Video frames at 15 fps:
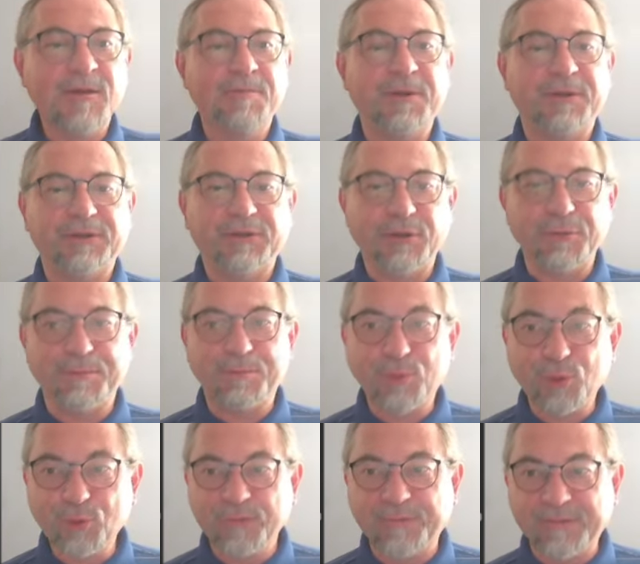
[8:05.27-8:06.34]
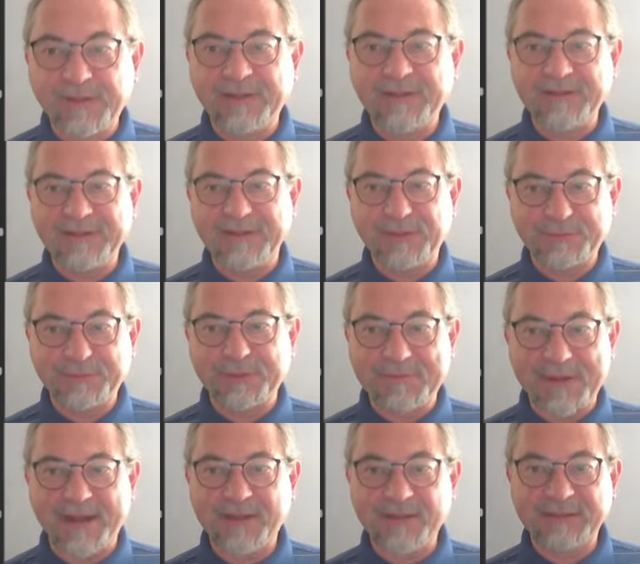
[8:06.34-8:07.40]
But proving the
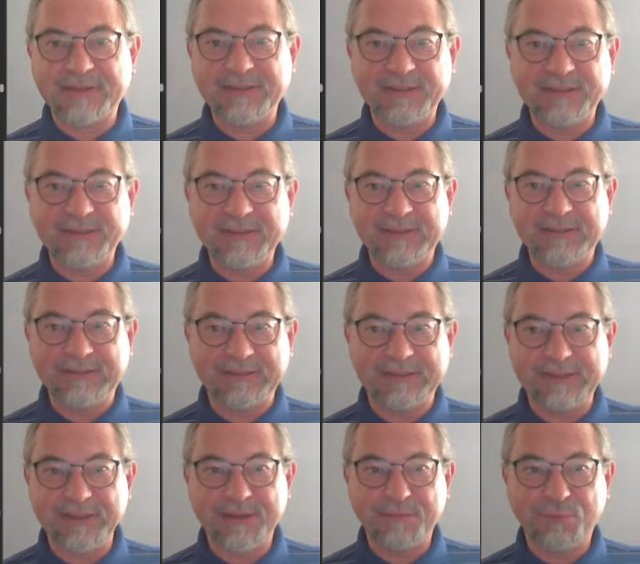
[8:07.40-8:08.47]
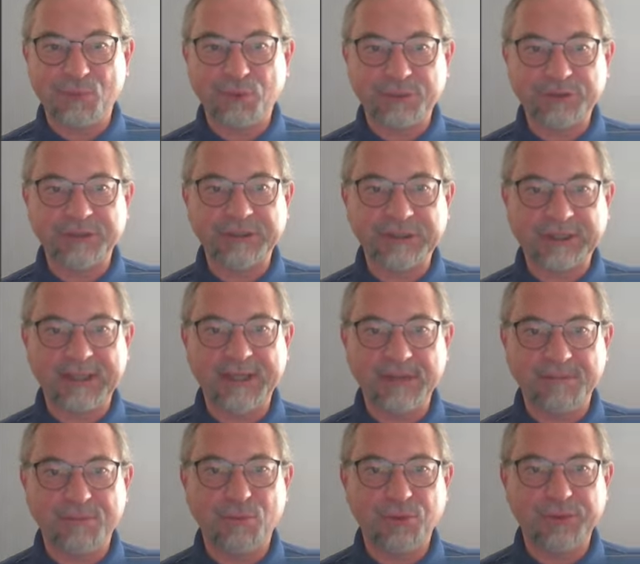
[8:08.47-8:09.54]
optimality is the important
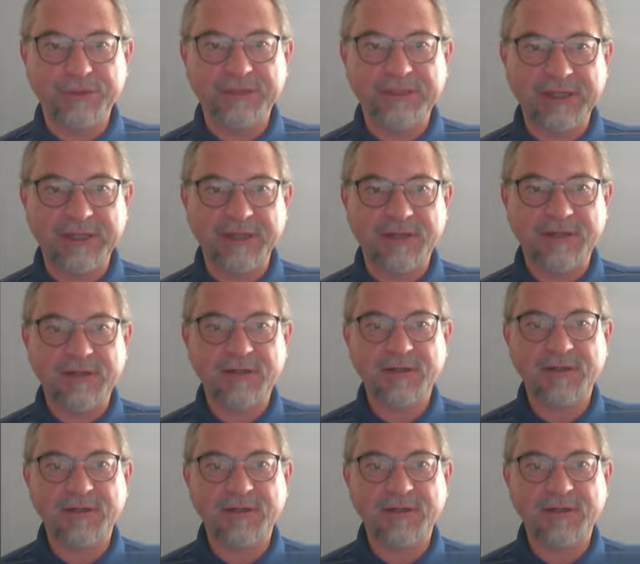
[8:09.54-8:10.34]
key point here.